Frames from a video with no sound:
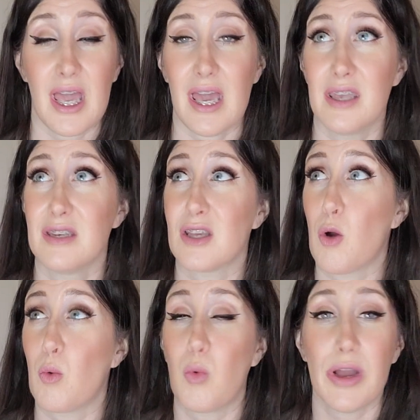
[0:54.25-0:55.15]
and
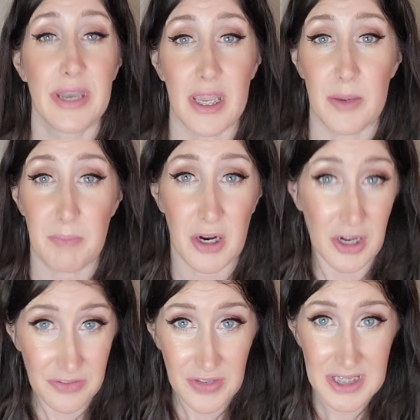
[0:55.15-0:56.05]
what a
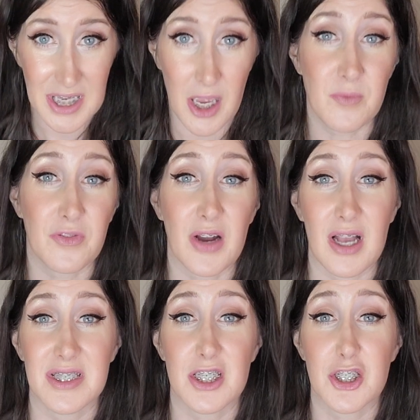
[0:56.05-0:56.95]
perfect time for
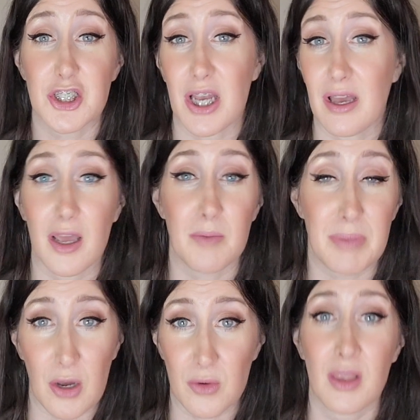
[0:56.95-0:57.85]
us to chat
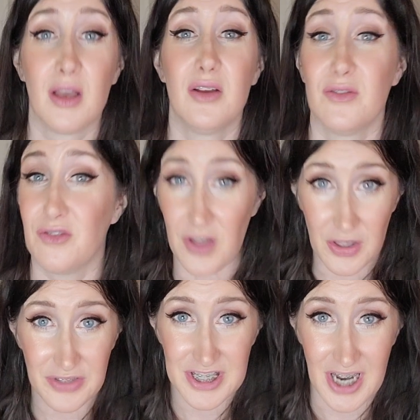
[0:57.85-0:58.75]
about
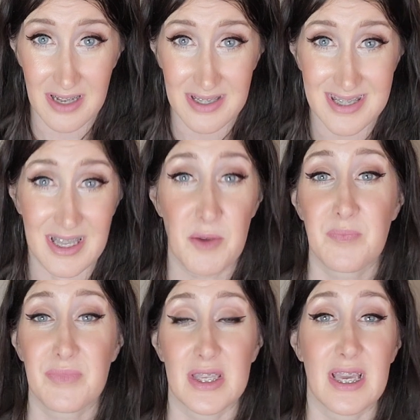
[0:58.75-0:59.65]
vulva checks.
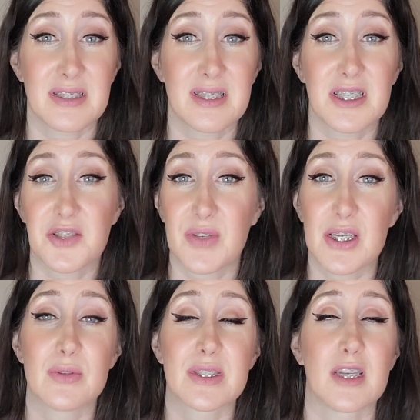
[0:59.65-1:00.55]
Yes, this
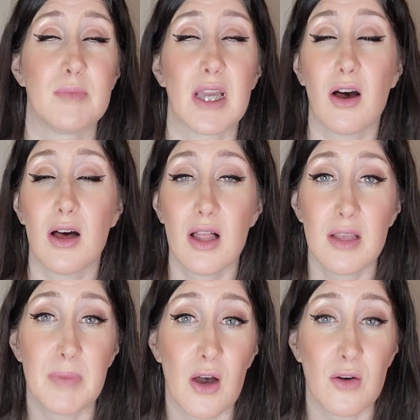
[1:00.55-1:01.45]
video is going to be all
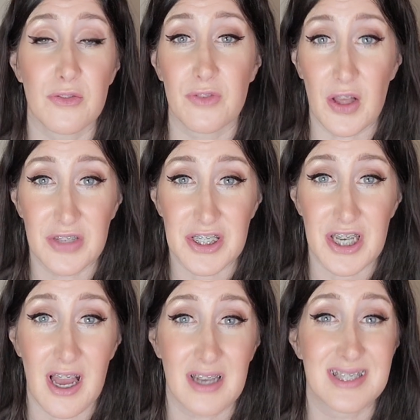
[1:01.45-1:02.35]
about vulva
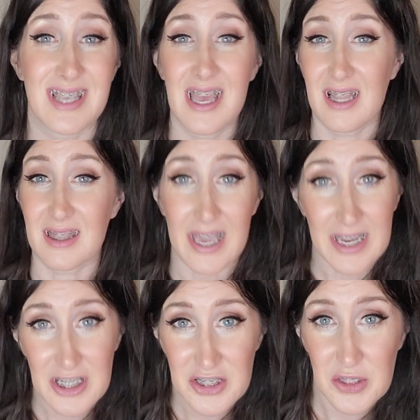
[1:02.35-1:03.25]
checks,
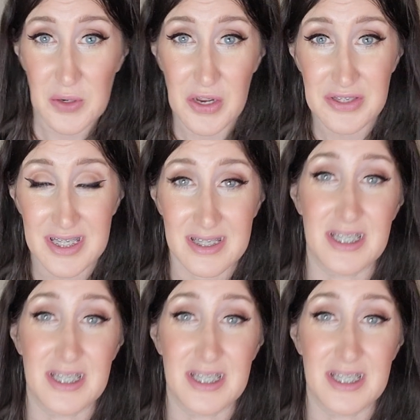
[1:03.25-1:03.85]
lichen sclerosus